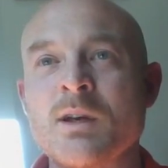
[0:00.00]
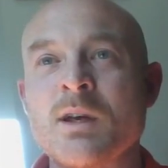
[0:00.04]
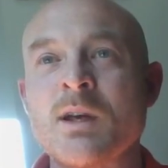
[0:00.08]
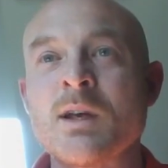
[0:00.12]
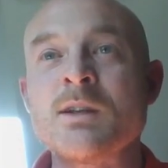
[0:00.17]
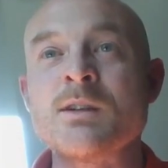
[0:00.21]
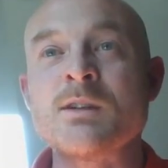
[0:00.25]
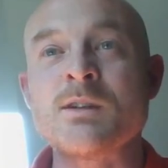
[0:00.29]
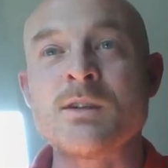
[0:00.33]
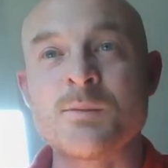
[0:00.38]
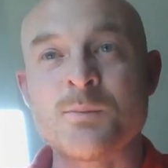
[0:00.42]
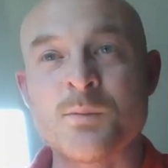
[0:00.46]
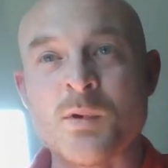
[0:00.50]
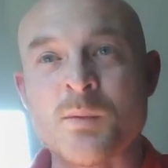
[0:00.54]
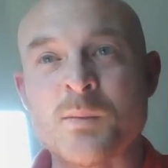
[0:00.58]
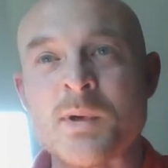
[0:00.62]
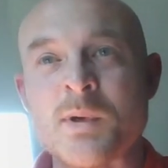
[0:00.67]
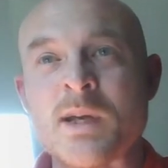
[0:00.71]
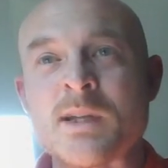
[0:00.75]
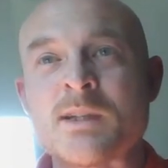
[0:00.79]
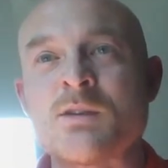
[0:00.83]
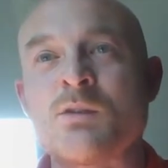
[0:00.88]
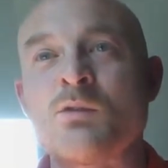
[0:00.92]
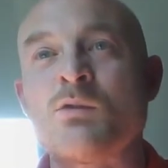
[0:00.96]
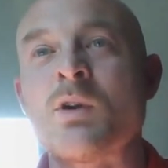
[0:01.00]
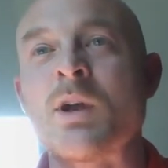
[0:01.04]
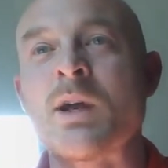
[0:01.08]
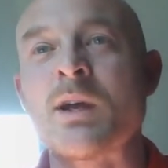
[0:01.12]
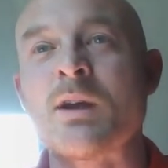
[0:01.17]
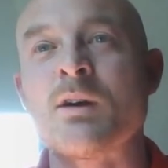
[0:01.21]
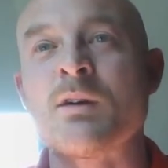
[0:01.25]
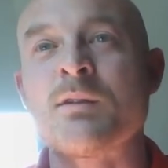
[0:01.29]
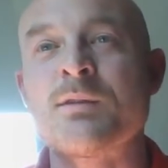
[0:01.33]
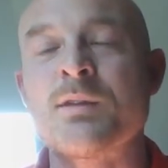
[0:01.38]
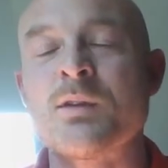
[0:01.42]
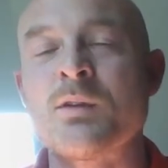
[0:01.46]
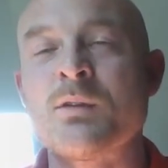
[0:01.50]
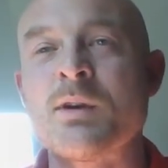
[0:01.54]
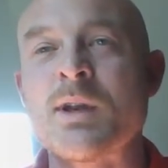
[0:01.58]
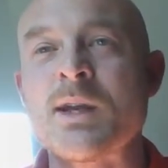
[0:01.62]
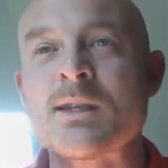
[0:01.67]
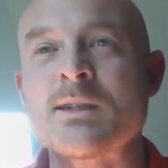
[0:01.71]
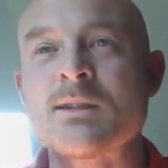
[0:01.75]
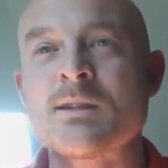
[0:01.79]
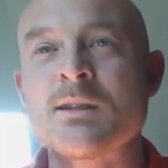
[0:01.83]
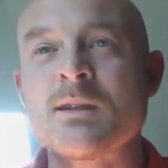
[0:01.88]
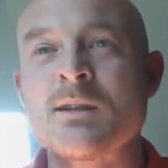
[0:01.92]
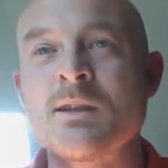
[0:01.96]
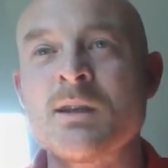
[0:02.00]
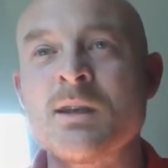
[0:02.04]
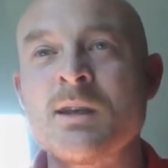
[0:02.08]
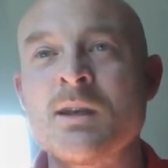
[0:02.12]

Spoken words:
and you're prepared to write off the rest.